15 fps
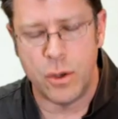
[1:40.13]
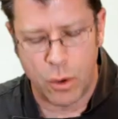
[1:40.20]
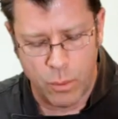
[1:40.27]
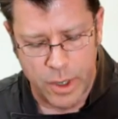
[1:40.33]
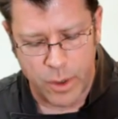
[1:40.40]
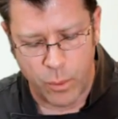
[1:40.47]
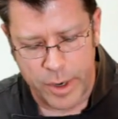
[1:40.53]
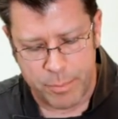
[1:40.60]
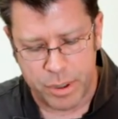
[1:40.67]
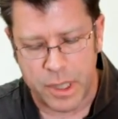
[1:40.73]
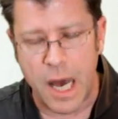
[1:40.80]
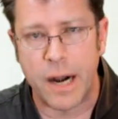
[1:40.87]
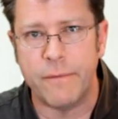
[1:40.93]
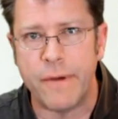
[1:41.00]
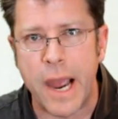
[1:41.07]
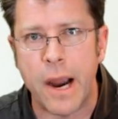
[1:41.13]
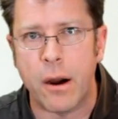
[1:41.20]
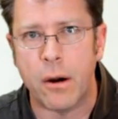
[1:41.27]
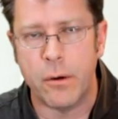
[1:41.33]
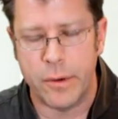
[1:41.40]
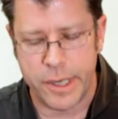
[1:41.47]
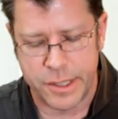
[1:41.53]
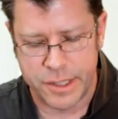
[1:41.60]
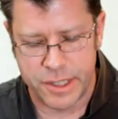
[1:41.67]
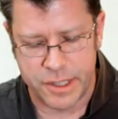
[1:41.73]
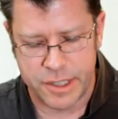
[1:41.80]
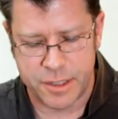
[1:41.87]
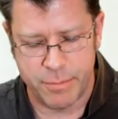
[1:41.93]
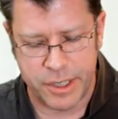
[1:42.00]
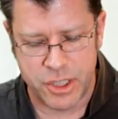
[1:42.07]
You don't want to whip a lot of air into
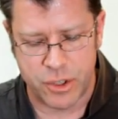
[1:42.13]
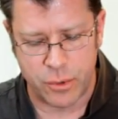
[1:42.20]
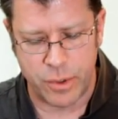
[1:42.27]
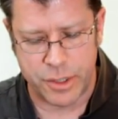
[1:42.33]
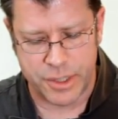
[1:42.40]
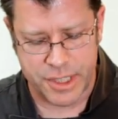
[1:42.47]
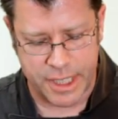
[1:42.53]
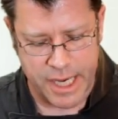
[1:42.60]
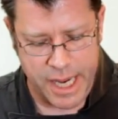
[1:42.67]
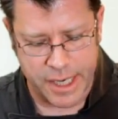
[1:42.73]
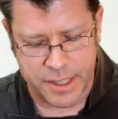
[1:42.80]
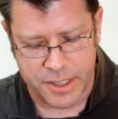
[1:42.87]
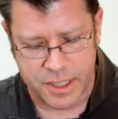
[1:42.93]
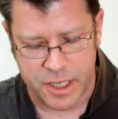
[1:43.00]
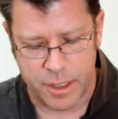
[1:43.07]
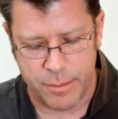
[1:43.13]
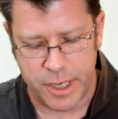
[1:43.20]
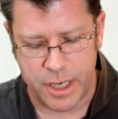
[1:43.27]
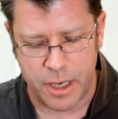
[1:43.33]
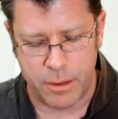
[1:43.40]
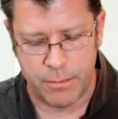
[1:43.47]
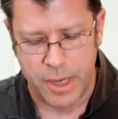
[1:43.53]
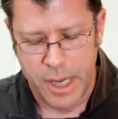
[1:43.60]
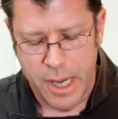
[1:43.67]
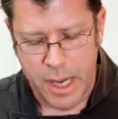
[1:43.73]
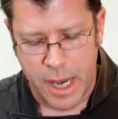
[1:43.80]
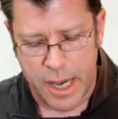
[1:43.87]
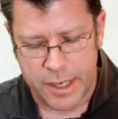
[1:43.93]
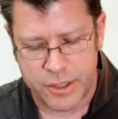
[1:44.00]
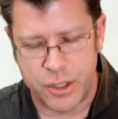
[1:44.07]
this mixture, or else the cake is going to become
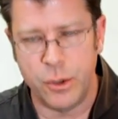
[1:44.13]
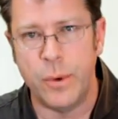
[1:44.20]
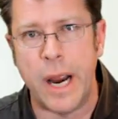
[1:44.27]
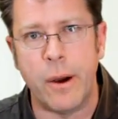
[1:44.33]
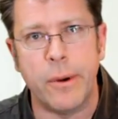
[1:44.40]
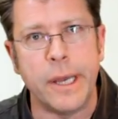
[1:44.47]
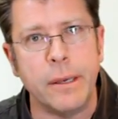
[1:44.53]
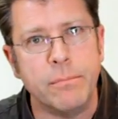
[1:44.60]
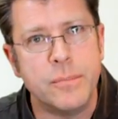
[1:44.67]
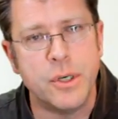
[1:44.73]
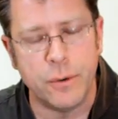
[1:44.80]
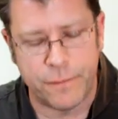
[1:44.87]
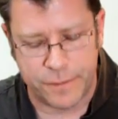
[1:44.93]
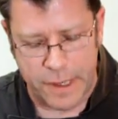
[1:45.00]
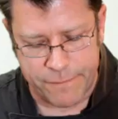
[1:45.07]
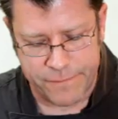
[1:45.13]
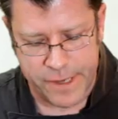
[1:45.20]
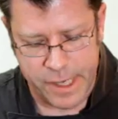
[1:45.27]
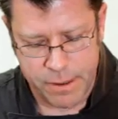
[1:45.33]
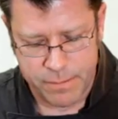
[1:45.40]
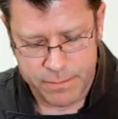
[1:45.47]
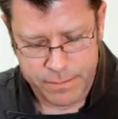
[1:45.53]
too airy, too fluffy.